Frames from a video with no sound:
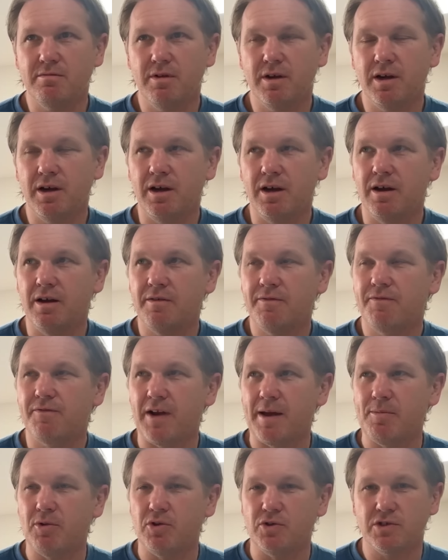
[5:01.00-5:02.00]

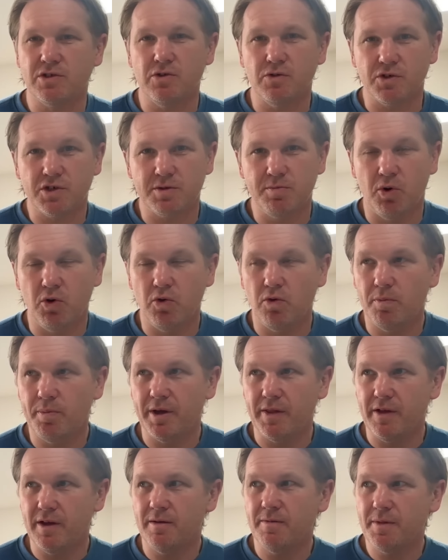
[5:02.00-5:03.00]
Flamont's not small,
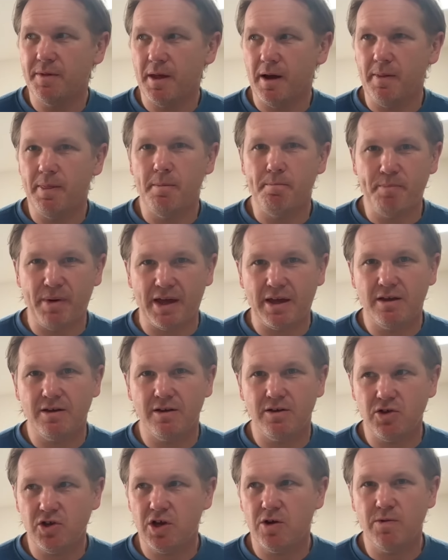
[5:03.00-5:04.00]
but the big
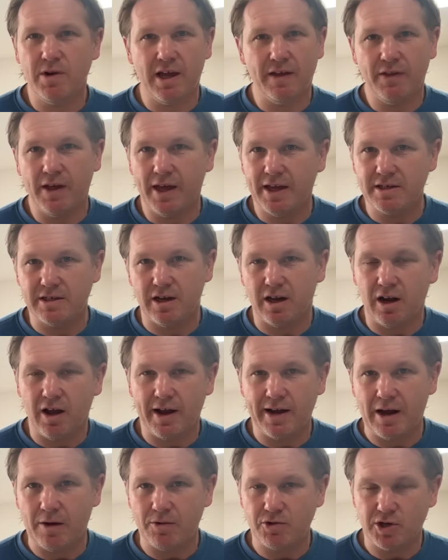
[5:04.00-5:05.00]
unit that isn't a
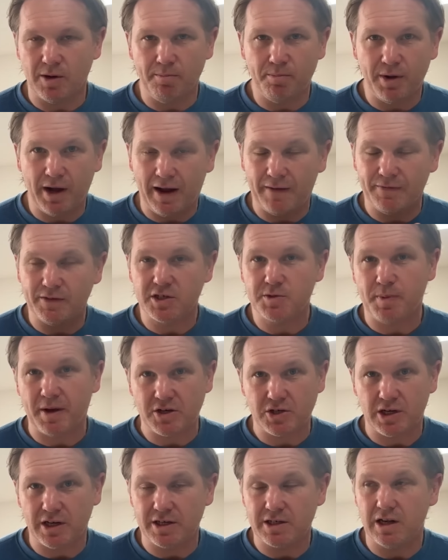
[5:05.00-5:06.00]
line-out jumper and the
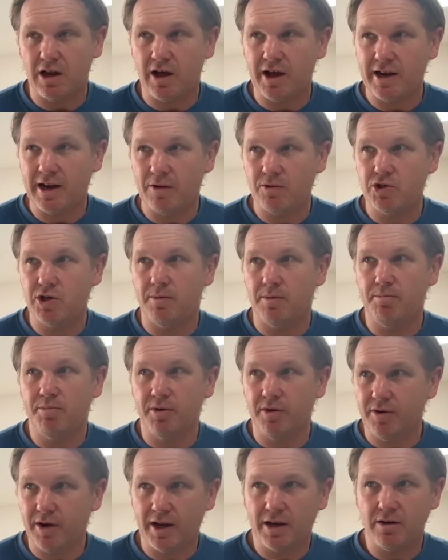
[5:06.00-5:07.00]
specialist line-out
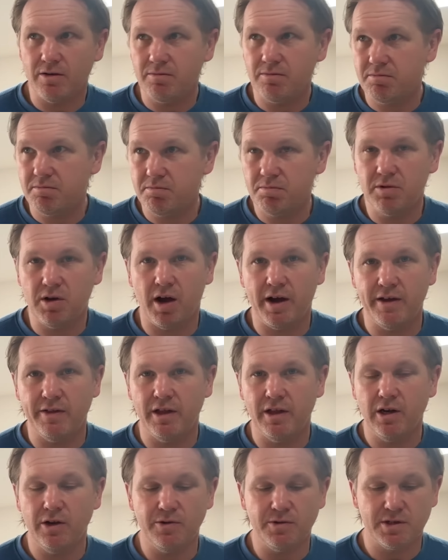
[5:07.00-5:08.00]
jumper and guy in
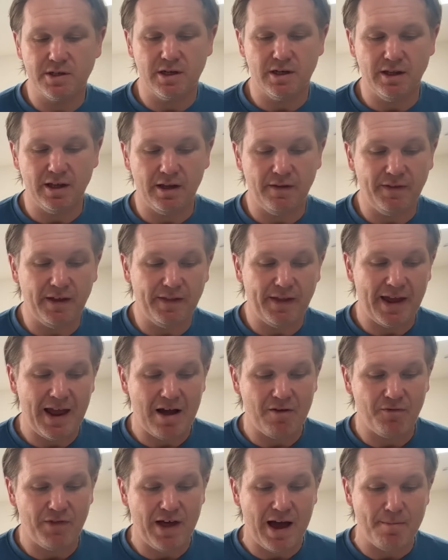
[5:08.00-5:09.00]
the loose, that they
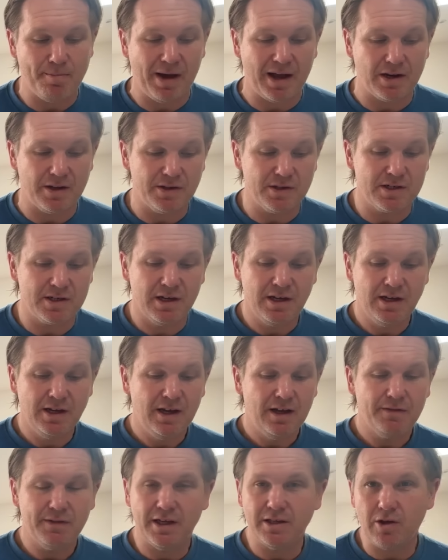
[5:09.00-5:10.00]
have that balance.
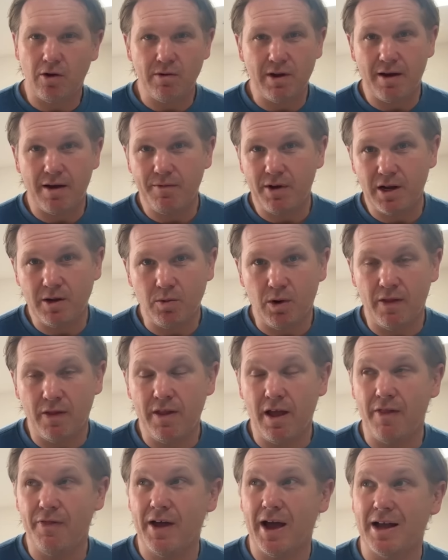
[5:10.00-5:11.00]
They don't have
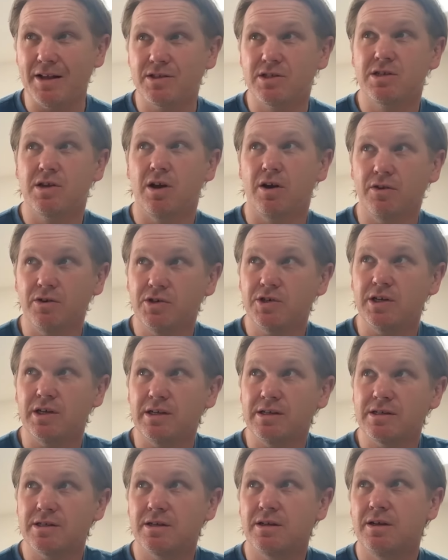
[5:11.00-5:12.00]
anyone that
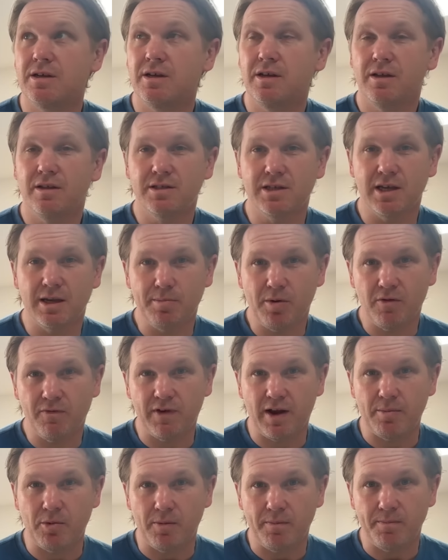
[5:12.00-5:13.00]
touches Thibaut
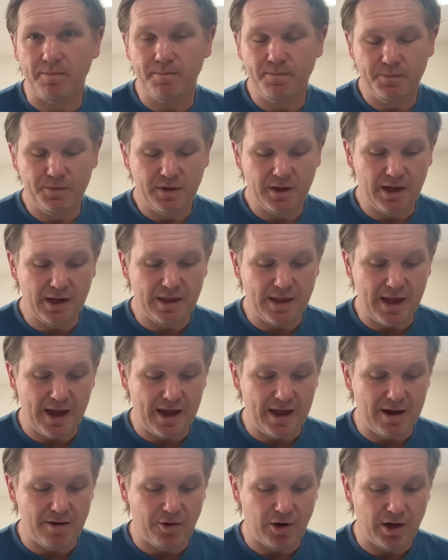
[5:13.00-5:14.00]
Flamont in that
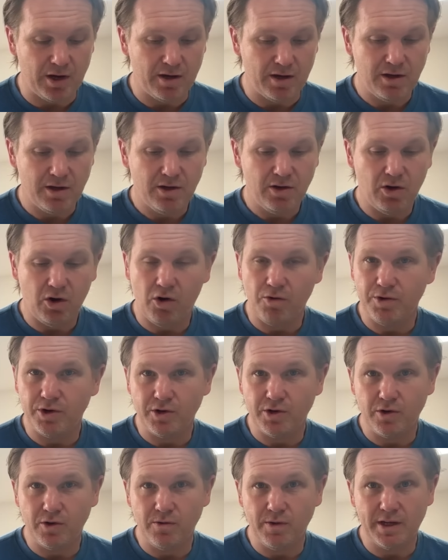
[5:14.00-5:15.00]
area.
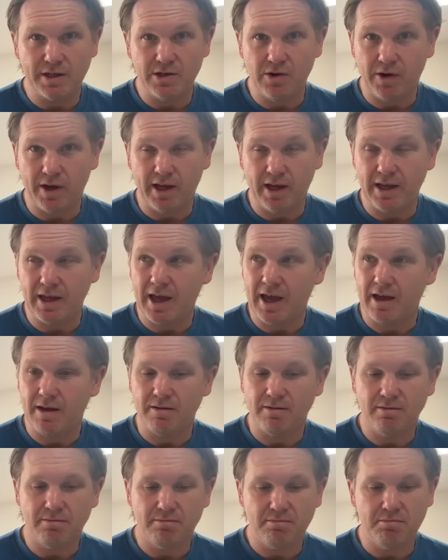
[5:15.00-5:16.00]
Oridu is not it
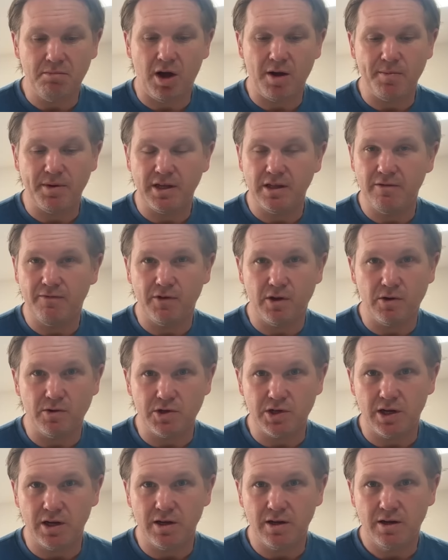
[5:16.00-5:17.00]
yet, might be in the
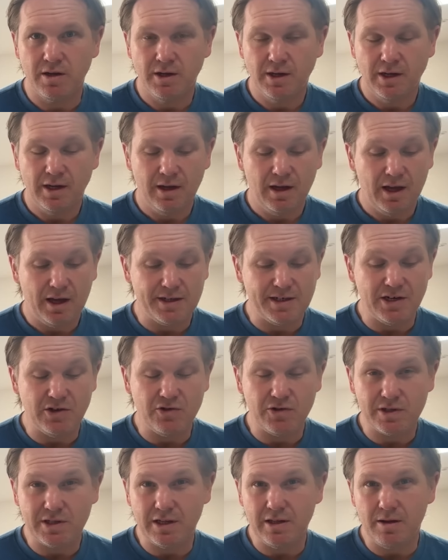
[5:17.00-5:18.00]
future. It's
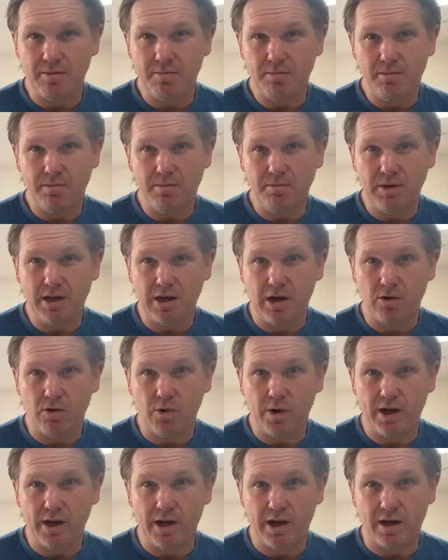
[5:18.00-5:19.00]
interesting that Mikel
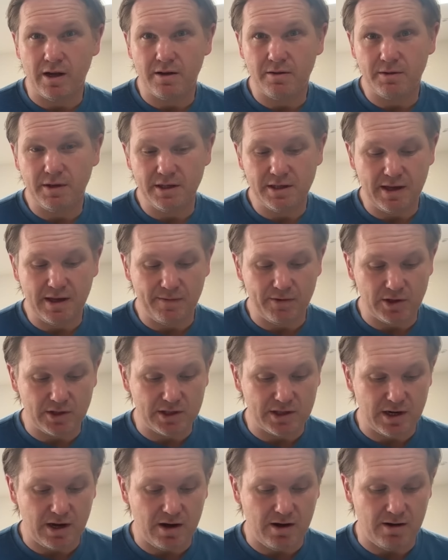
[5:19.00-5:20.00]
Guillard is given a
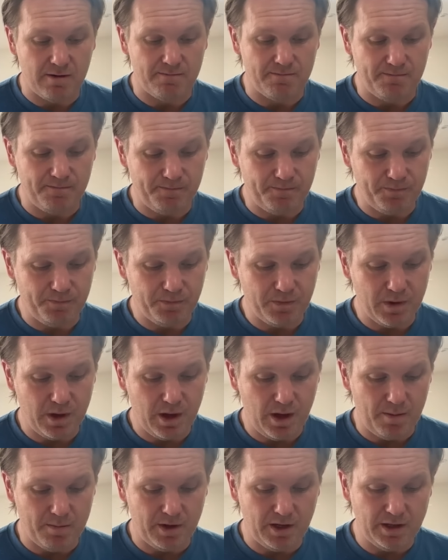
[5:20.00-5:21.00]
start
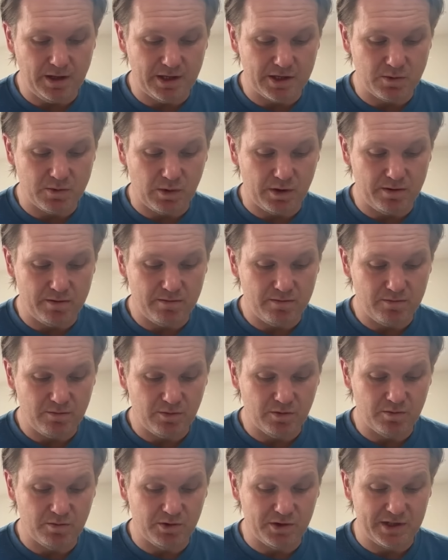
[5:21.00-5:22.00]
in this one.
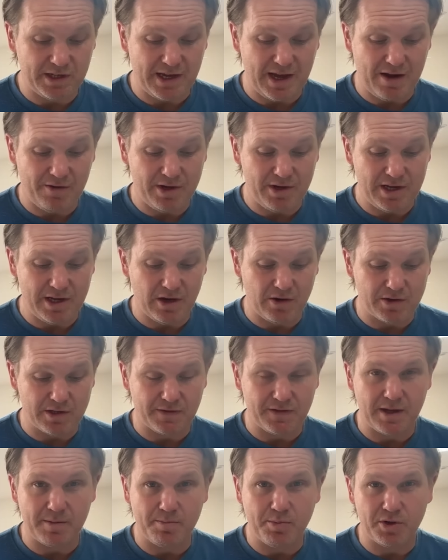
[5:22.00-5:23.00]
We'll see how he goes. I
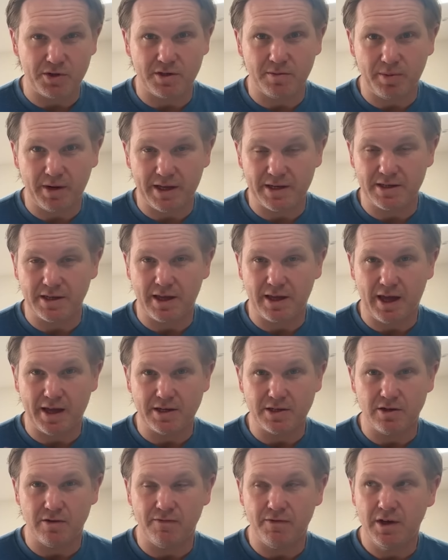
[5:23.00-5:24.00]
think possibly it's a
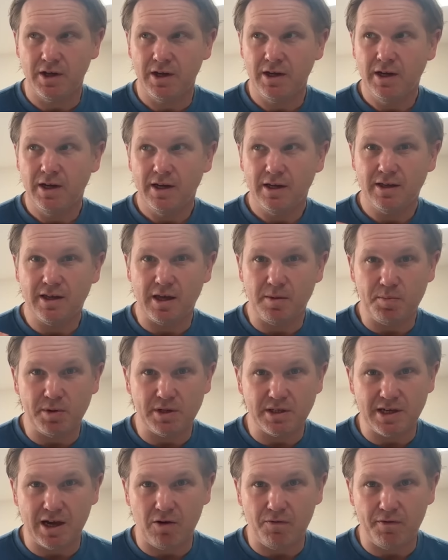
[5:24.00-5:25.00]
case of keeping
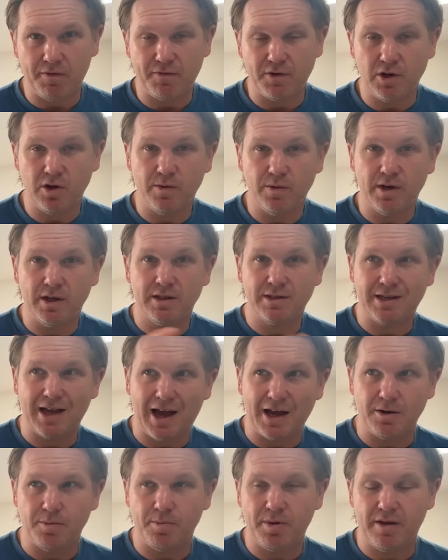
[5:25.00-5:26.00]
Taufa Fanua to
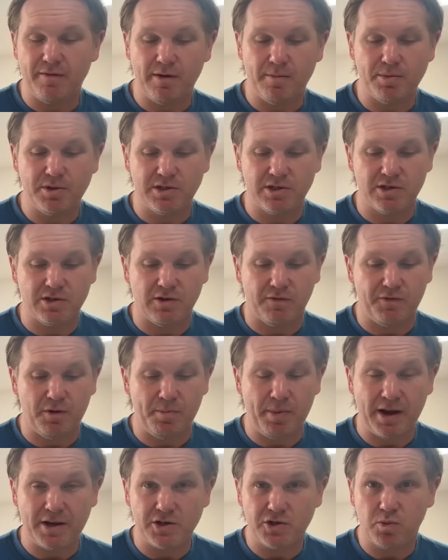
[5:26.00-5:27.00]
add a bit of impetus off the
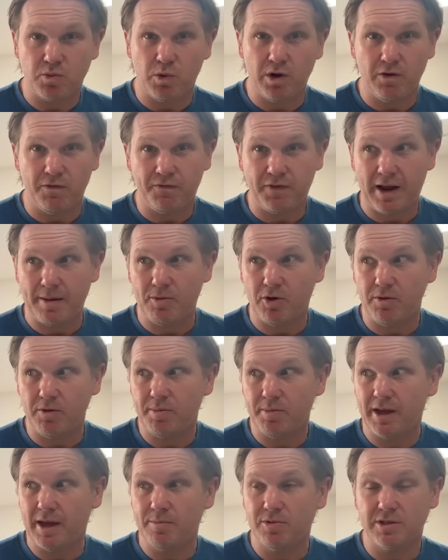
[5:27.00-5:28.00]
bench. Will Flamont
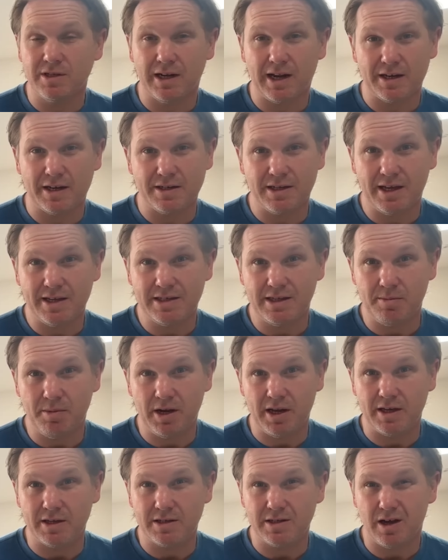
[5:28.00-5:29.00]
be able to last 80
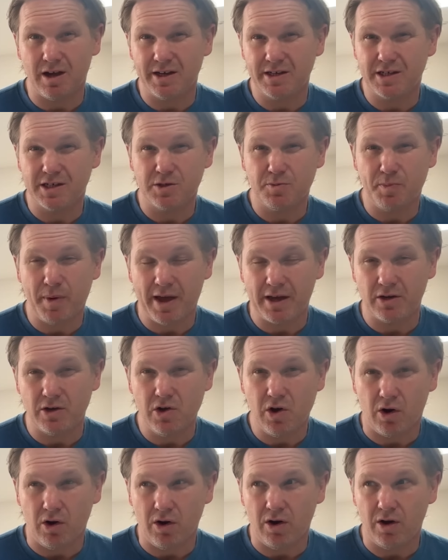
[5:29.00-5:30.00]
minutes? I suspect
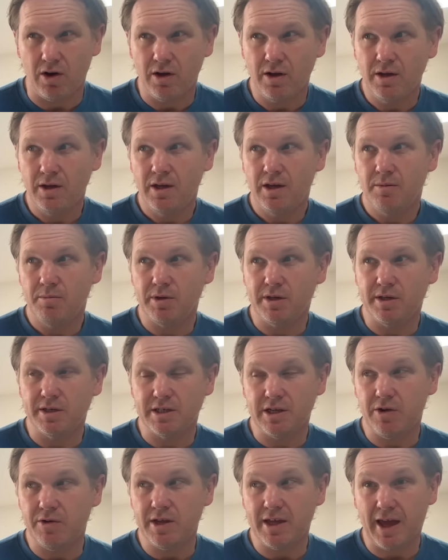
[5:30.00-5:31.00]
not, because
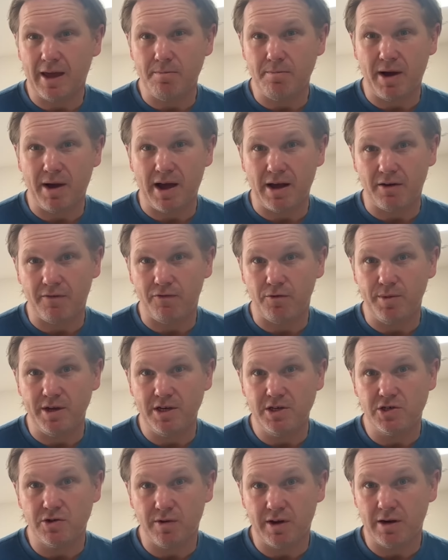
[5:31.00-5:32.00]
he only came back from
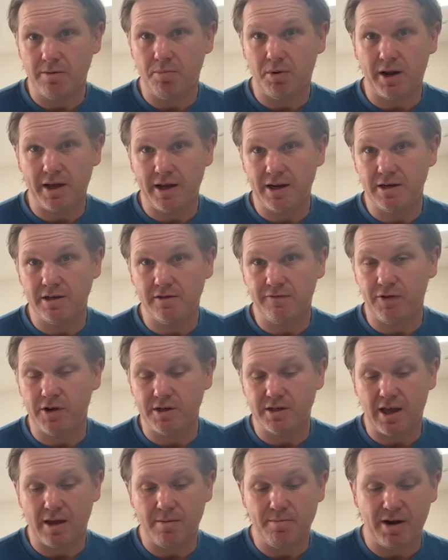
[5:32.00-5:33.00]
injury and played his
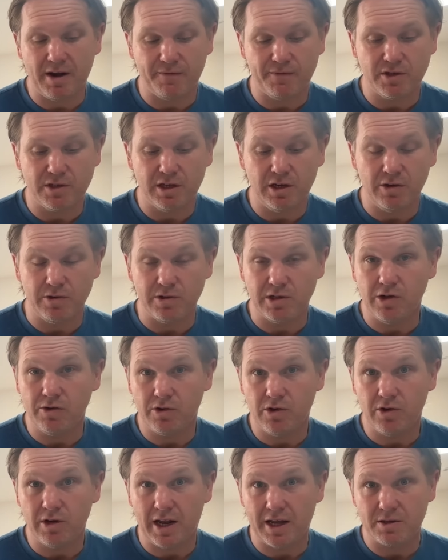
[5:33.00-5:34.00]
first game back for Toulouse. Looked
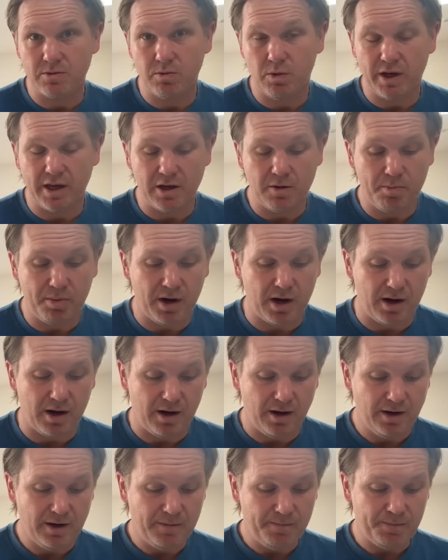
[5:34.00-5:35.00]
good last week, but
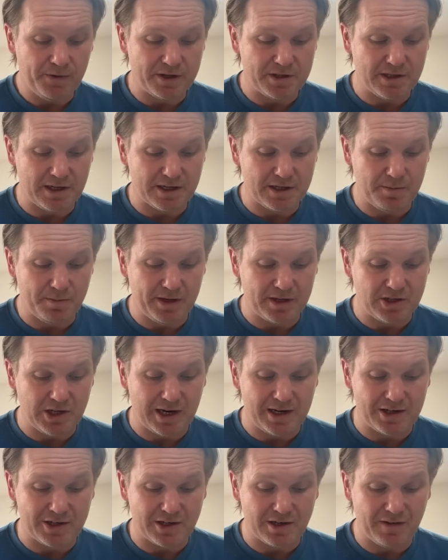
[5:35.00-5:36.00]
that's a big
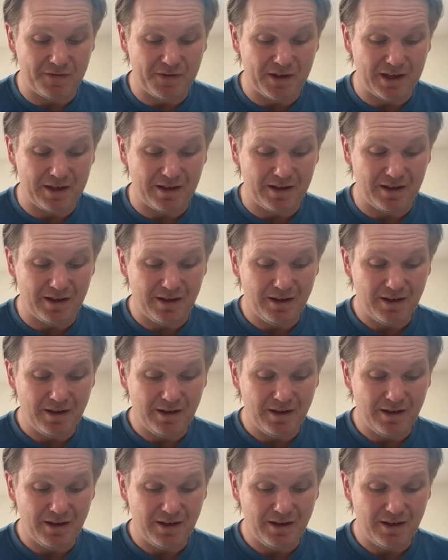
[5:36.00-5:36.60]
challenge, and I think